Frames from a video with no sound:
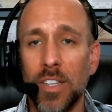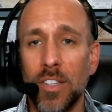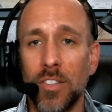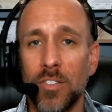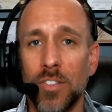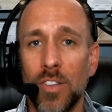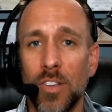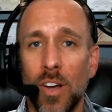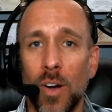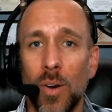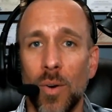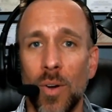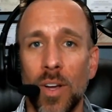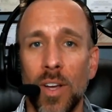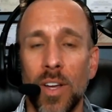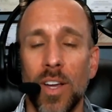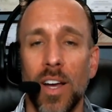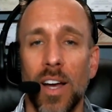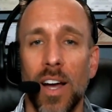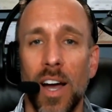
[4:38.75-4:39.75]
And so
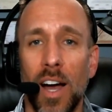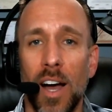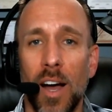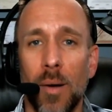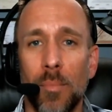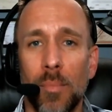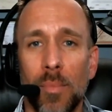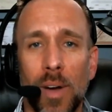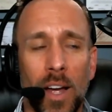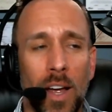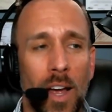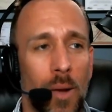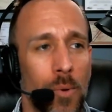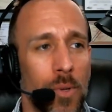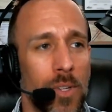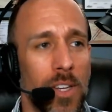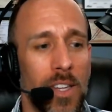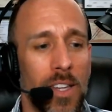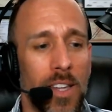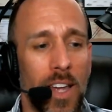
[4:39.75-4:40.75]
I
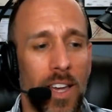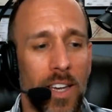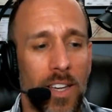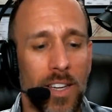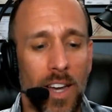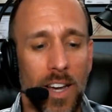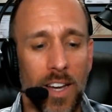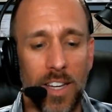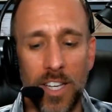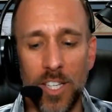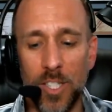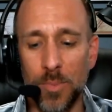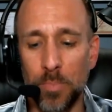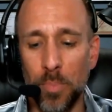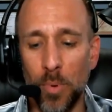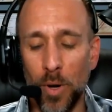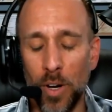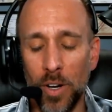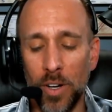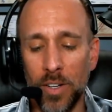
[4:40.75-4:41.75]
really like his
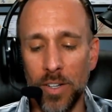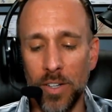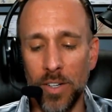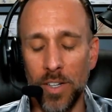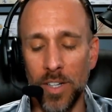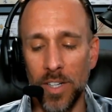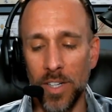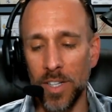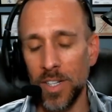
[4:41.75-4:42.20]
book.